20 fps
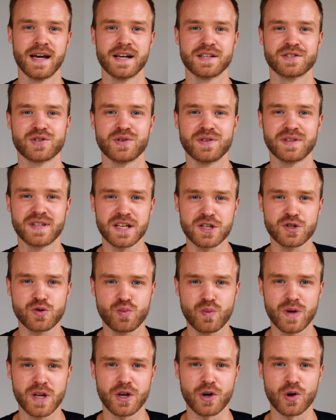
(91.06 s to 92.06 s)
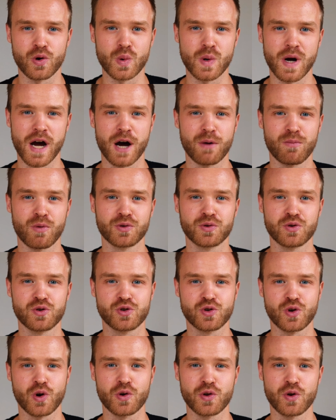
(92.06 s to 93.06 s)
So in this video, I want to
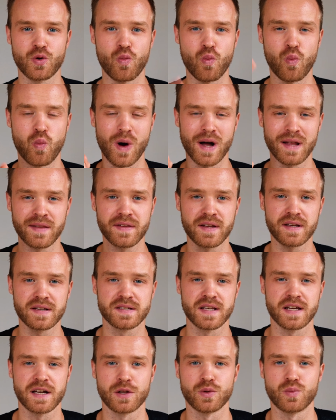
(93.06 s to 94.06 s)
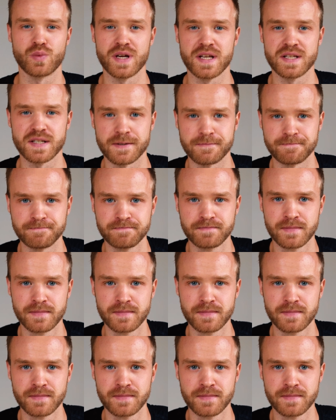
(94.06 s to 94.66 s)
show you one single reason